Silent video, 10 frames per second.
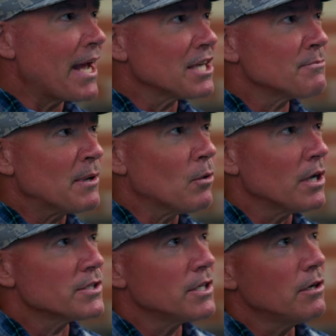asked me
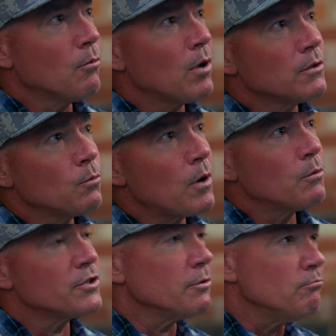once, you know, what what
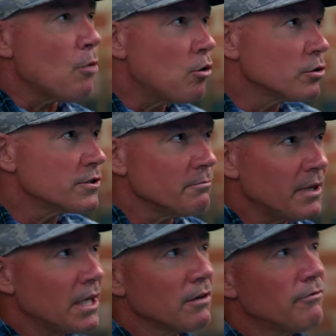was your most
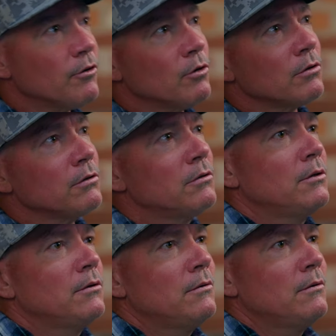meaningful
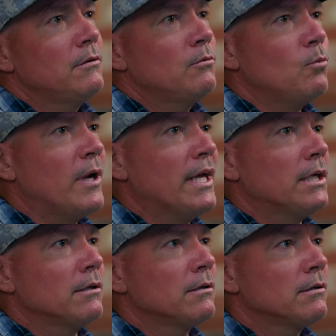
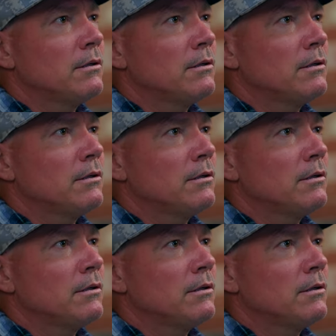win?